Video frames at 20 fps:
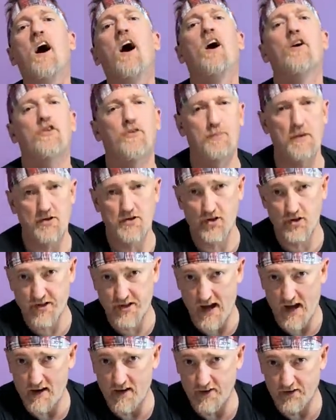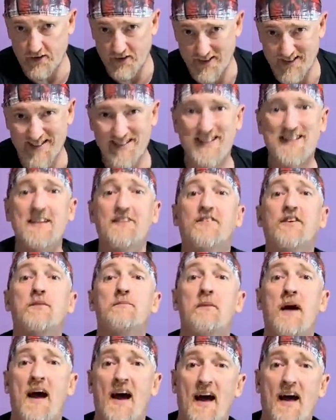a special shout out to
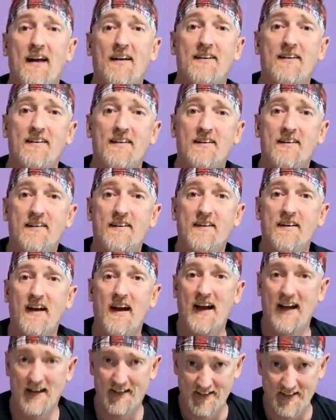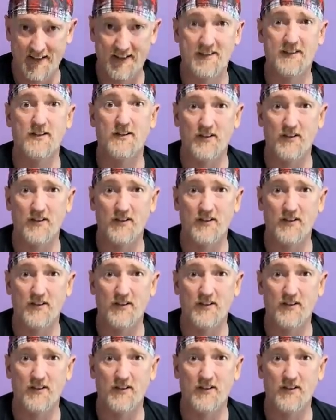Stephen Mann and Nick the